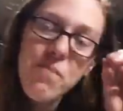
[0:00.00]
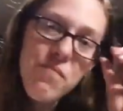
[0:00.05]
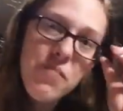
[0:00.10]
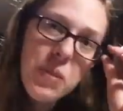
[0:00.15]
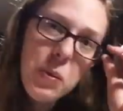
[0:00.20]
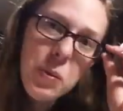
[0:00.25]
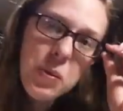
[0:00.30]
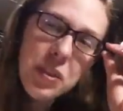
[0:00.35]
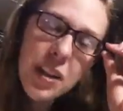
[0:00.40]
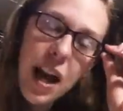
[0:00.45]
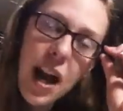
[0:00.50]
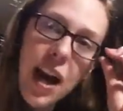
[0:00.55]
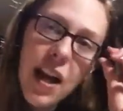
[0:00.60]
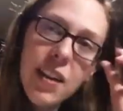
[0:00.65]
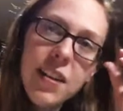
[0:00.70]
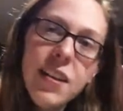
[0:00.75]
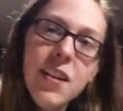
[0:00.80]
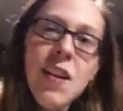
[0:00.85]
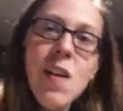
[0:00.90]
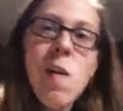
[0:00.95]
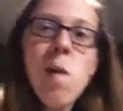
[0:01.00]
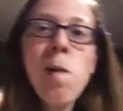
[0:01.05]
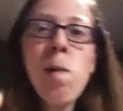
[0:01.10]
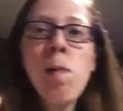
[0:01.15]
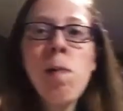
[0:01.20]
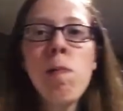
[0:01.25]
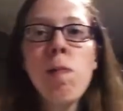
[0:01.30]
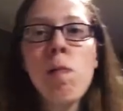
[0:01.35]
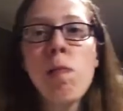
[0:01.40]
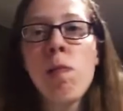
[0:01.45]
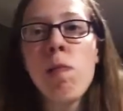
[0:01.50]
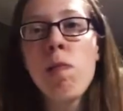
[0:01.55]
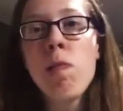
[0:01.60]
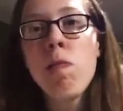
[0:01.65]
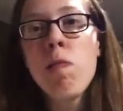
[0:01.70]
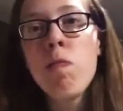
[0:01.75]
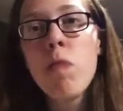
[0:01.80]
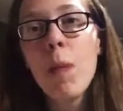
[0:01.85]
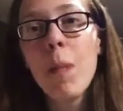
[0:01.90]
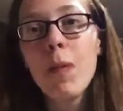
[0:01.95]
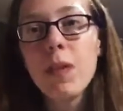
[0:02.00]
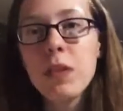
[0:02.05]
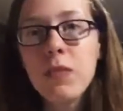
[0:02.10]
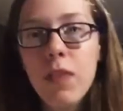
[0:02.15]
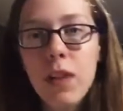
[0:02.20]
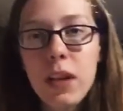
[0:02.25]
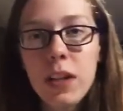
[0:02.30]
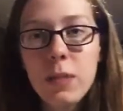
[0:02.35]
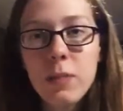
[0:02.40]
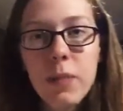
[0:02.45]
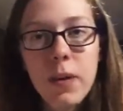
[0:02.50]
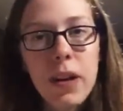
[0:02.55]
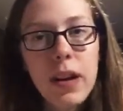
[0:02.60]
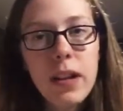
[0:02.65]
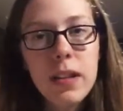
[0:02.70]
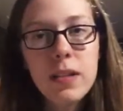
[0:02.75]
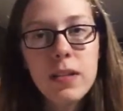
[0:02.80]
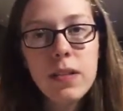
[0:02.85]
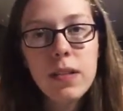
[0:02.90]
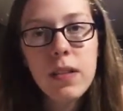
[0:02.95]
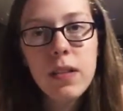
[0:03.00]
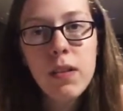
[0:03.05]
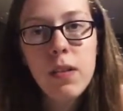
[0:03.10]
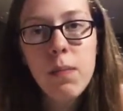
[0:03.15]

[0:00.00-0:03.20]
It was not the most fun experience,